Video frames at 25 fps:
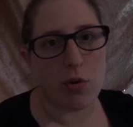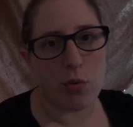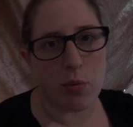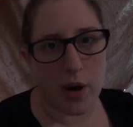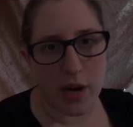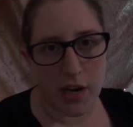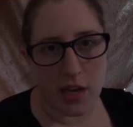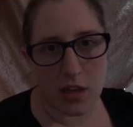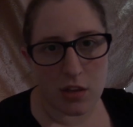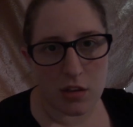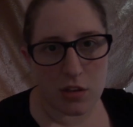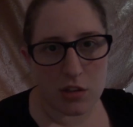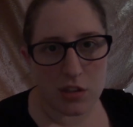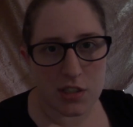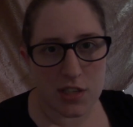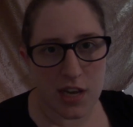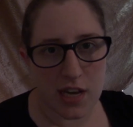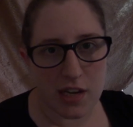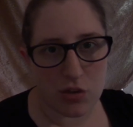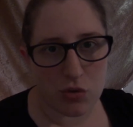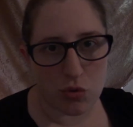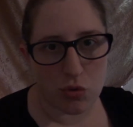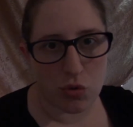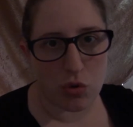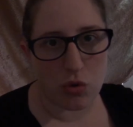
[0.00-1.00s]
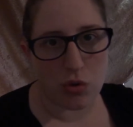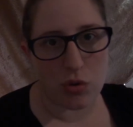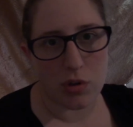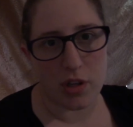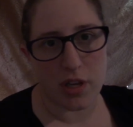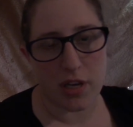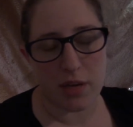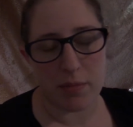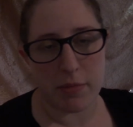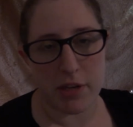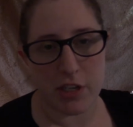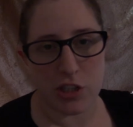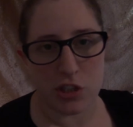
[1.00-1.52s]
regular schedule, or
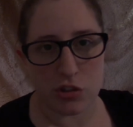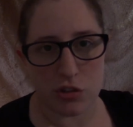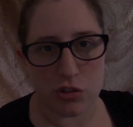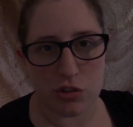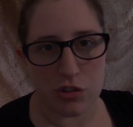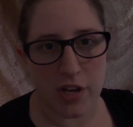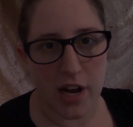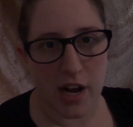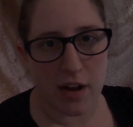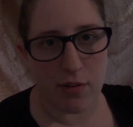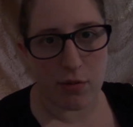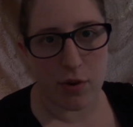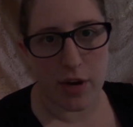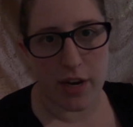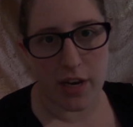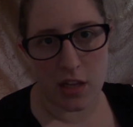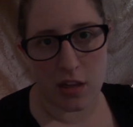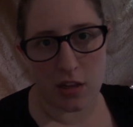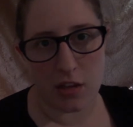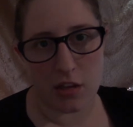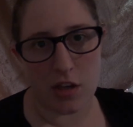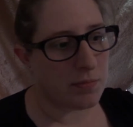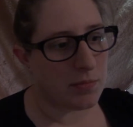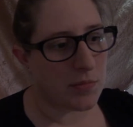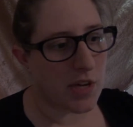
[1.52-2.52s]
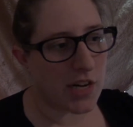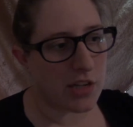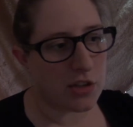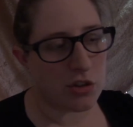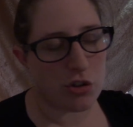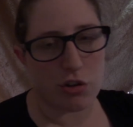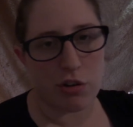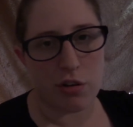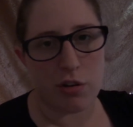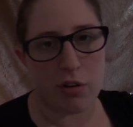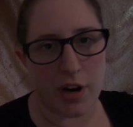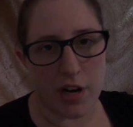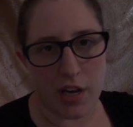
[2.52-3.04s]
like my children have regular
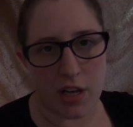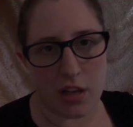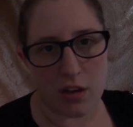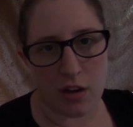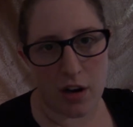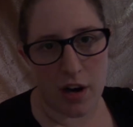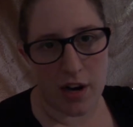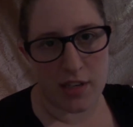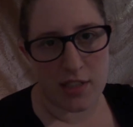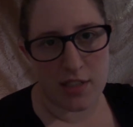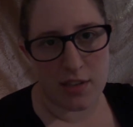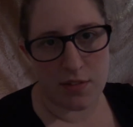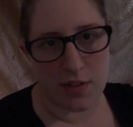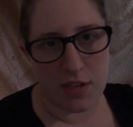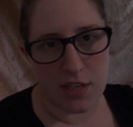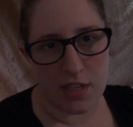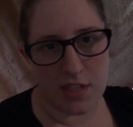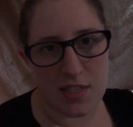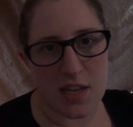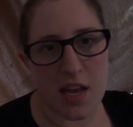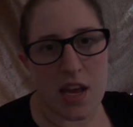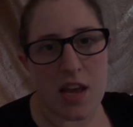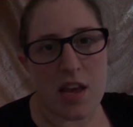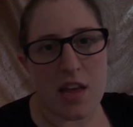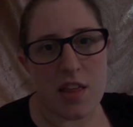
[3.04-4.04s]
extracurricular activities,